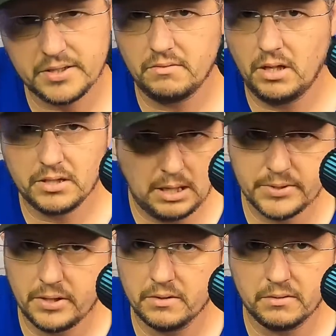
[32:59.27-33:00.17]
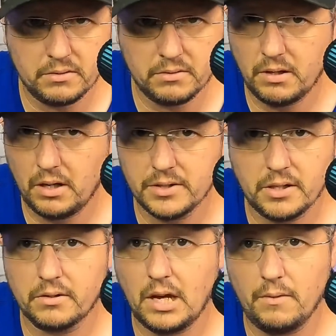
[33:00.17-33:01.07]
like Samsung or any of these other
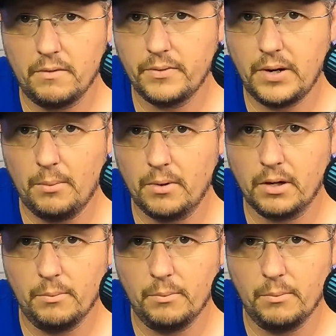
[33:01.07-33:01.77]
camera